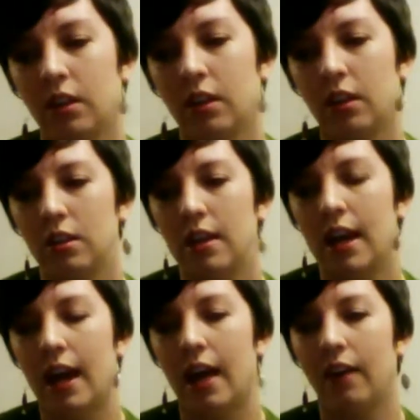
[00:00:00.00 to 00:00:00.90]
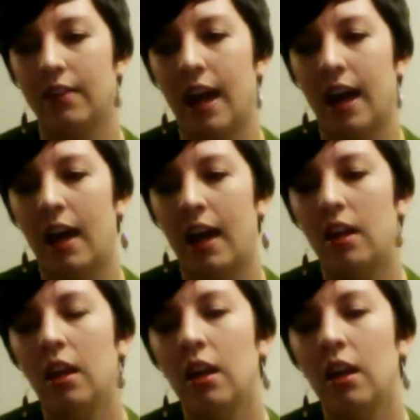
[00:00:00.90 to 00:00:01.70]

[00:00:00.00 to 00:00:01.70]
Yeah, like that.